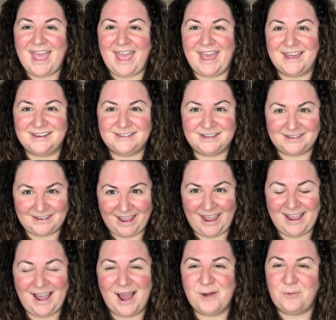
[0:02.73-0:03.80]
and
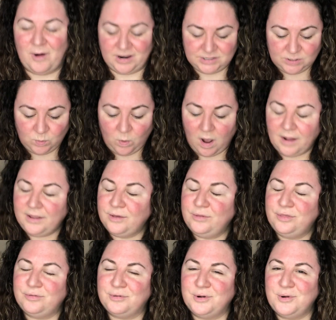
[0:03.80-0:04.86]
today I want to walk you
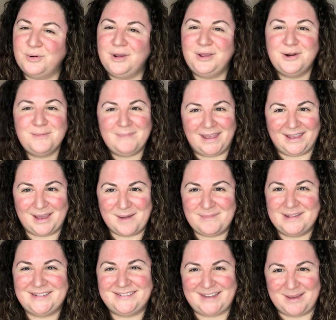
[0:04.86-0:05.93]
through your
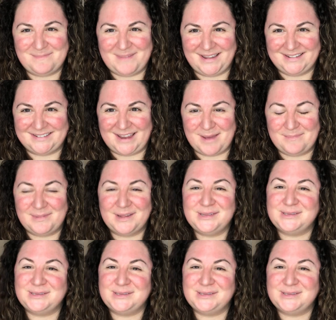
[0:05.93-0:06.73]
makeup step by step.